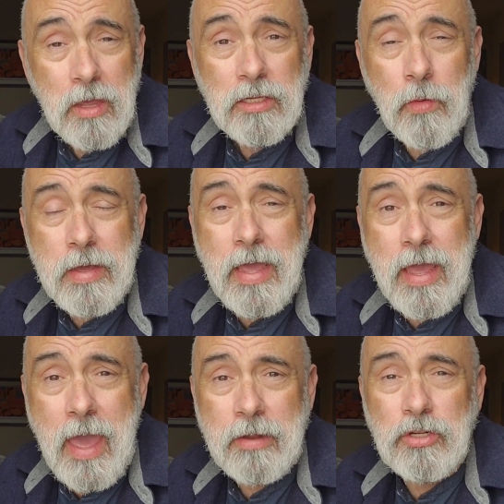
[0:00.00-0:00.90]
so I can
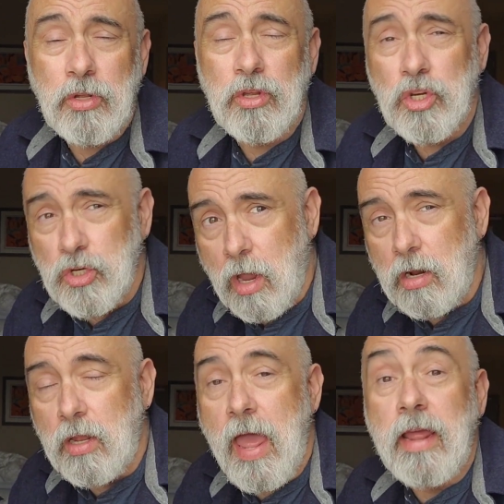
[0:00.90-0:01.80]
get to the
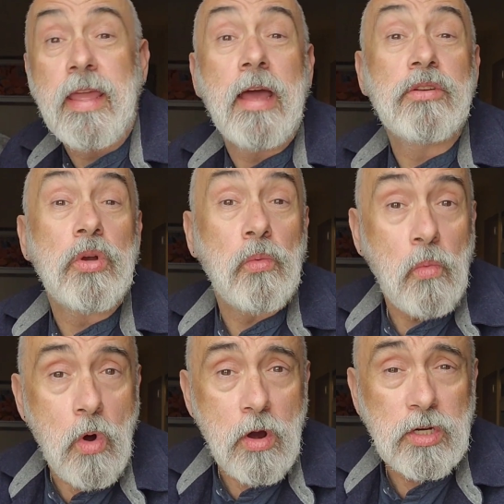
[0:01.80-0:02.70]
shuttle and get to
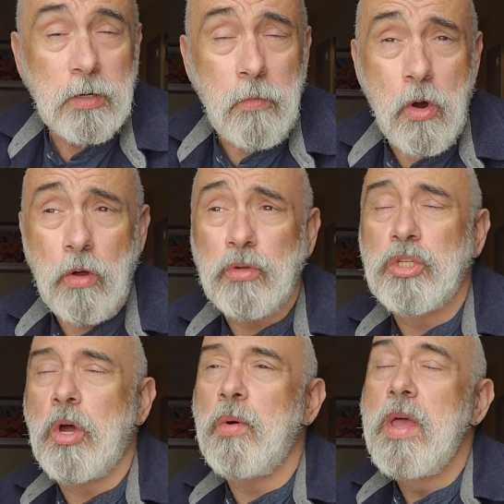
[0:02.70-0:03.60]
work tomorrow.
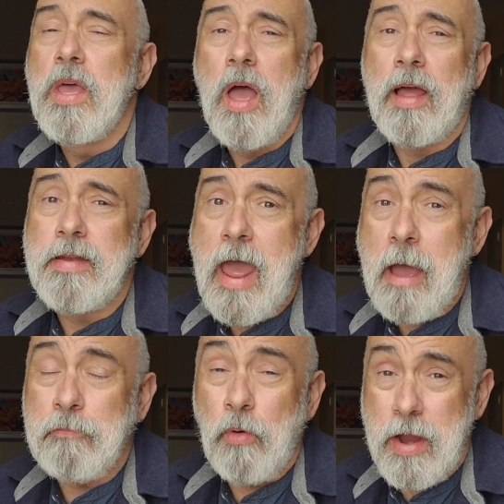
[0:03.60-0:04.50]
So a
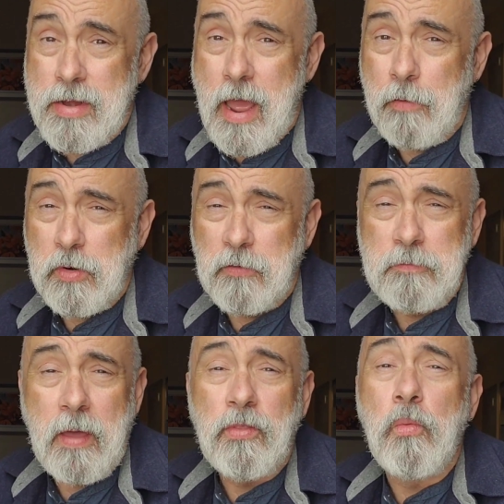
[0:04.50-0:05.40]
nap right now would have
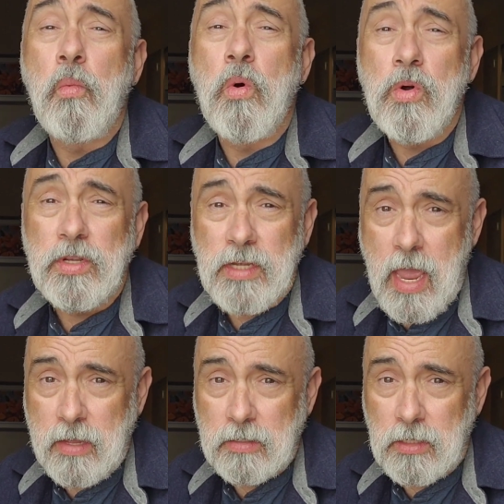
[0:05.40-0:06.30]
been the worst
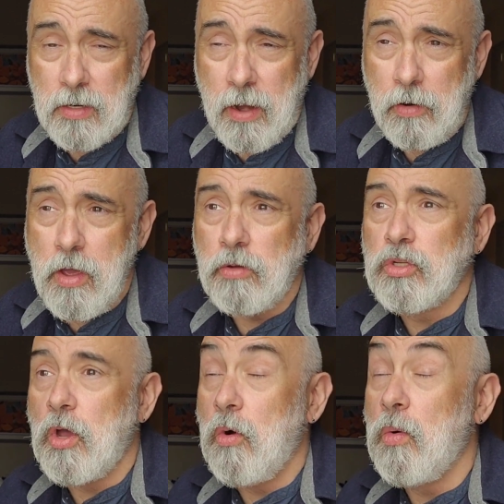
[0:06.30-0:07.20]
case scenario.
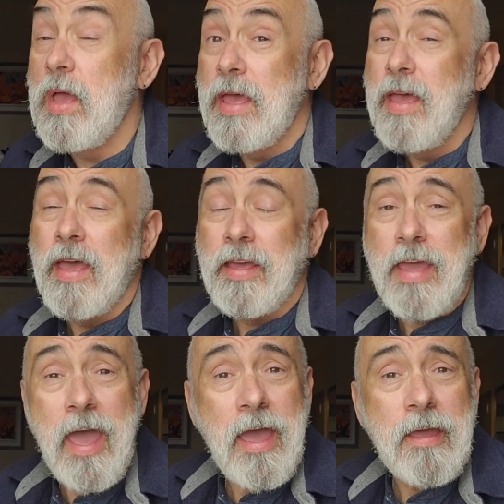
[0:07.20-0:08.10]
So
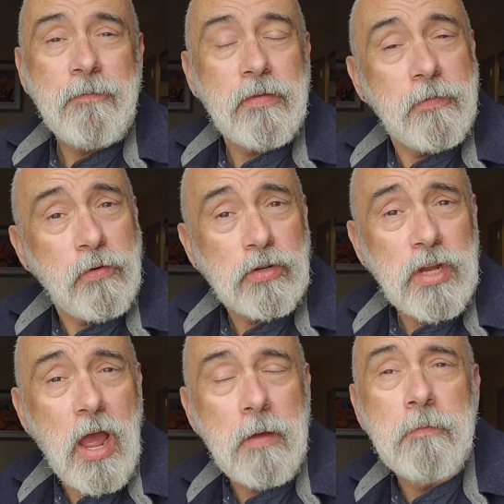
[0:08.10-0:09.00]
yay, for the first
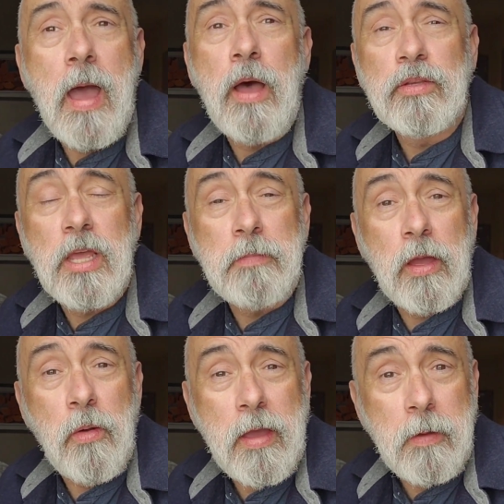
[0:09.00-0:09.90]
time,
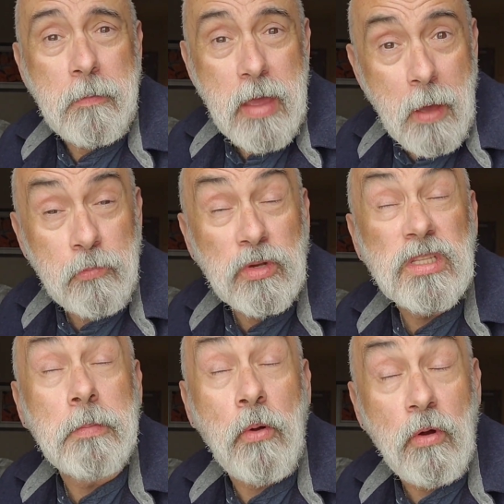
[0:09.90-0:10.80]
housekeeping waking me up was
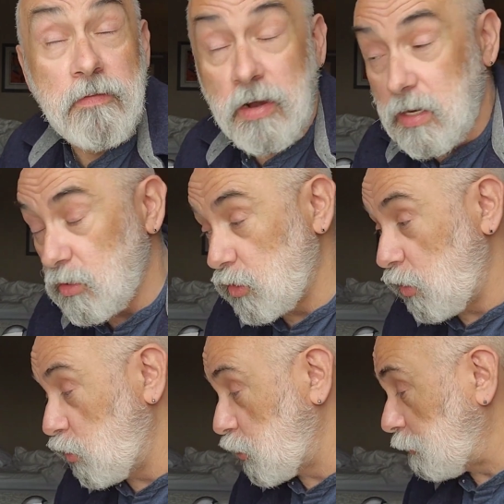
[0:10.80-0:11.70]
the perfect
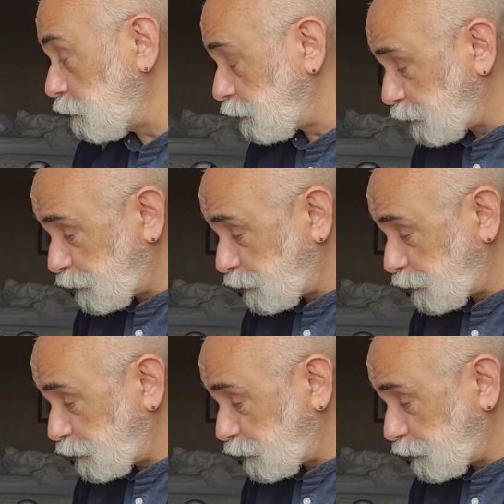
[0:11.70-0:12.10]
solution.